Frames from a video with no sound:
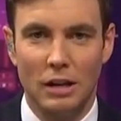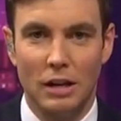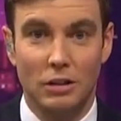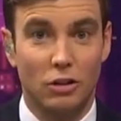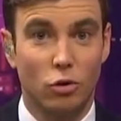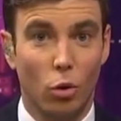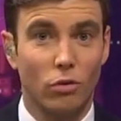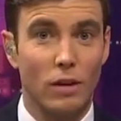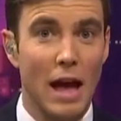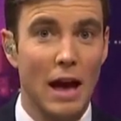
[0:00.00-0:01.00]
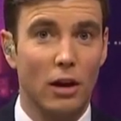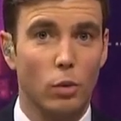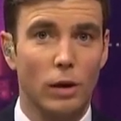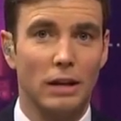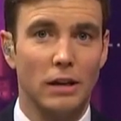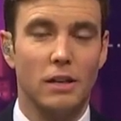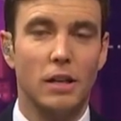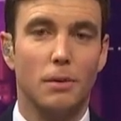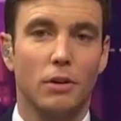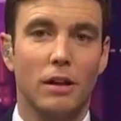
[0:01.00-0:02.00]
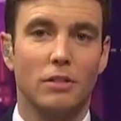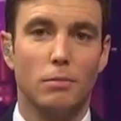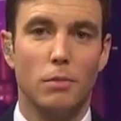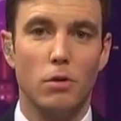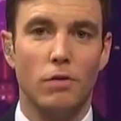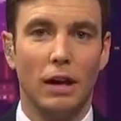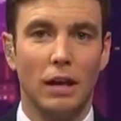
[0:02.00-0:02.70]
it's extraordinary how quickly the Democrats are moving,